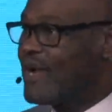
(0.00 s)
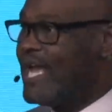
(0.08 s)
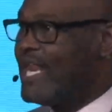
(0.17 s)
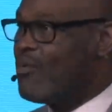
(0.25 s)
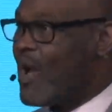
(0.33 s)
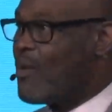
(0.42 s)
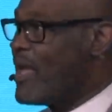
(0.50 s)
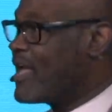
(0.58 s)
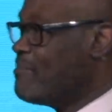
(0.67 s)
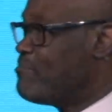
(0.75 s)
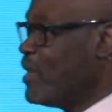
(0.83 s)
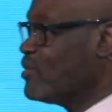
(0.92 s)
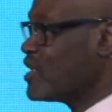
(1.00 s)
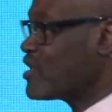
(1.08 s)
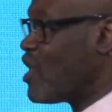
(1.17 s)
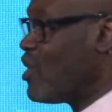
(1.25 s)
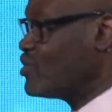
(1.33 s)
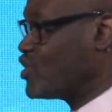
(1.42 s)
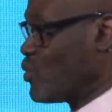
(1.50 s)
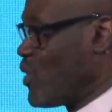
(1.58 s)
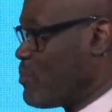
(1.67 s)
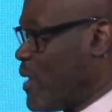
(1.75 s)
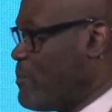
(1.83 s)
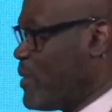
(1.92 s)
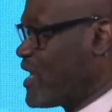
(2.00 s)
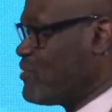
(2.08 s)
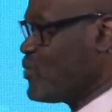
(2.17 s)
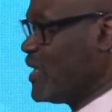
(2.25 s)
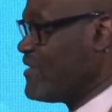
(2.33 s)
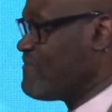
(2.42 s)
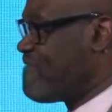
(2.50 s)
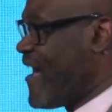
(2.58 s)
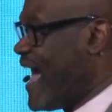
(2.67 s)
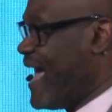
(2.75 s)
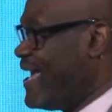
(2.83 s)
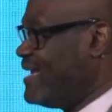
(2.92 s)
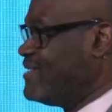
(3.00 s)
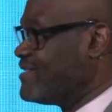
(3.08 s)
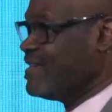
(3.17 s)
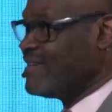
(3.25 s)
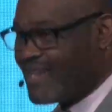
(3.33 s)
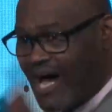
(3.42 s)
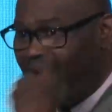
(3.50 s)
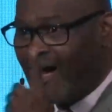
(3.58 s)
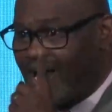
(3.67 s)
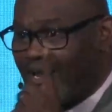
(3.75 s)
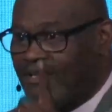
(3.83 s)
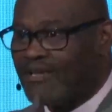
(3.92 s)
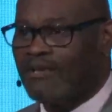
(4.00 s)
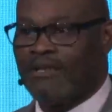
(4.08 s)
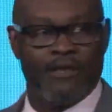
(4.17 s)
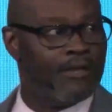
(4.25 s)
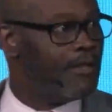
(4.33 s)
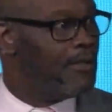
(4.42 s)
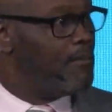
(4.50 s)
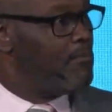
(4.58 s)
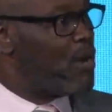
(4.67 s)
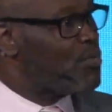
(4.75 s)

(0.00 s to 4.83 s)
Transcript: any way we can build a culture where people can really find God, but